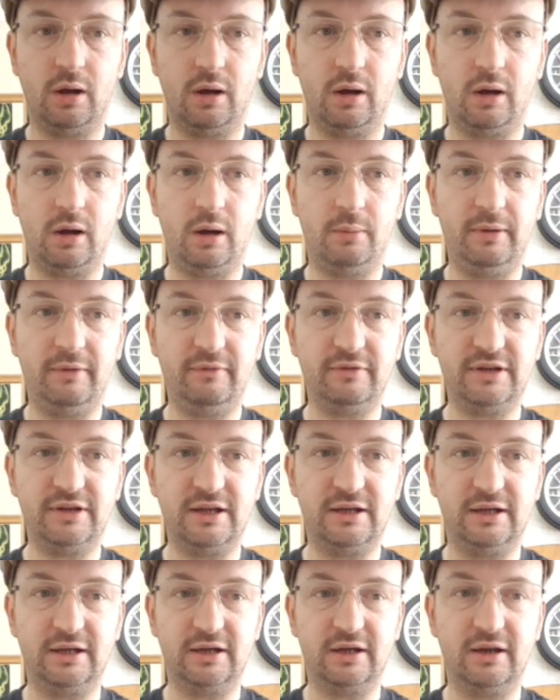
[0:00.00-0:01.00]
I'm
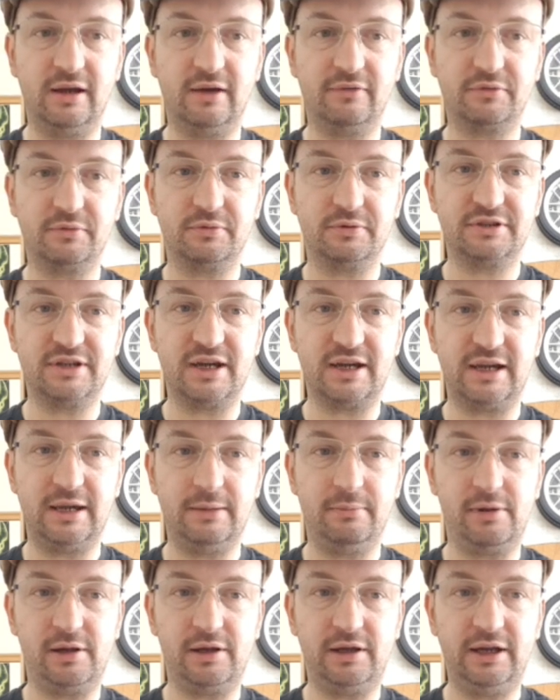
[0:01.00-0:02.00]
evidently going to have to attack
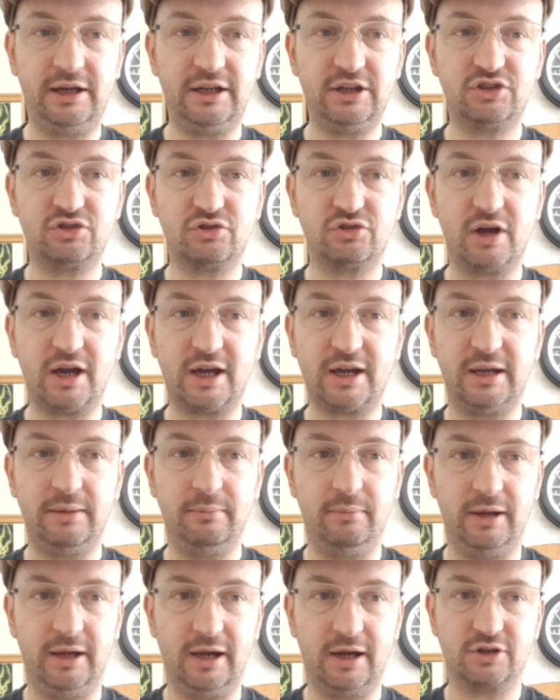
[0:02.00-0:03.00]
him. He's
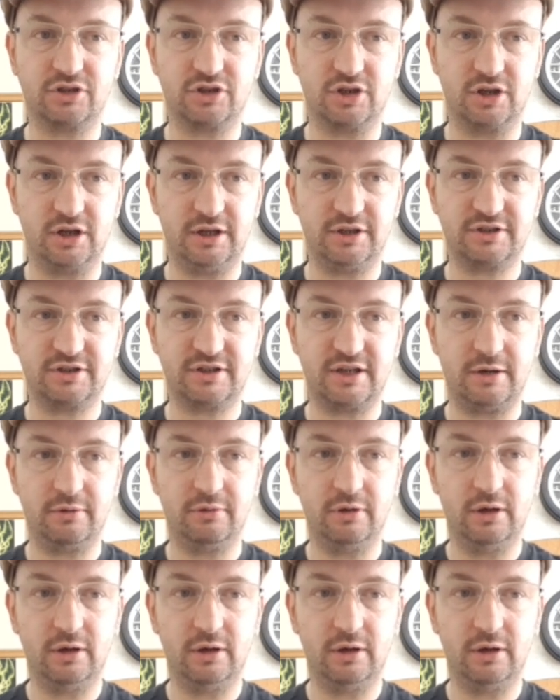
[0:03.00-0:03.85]
tracking me actually, so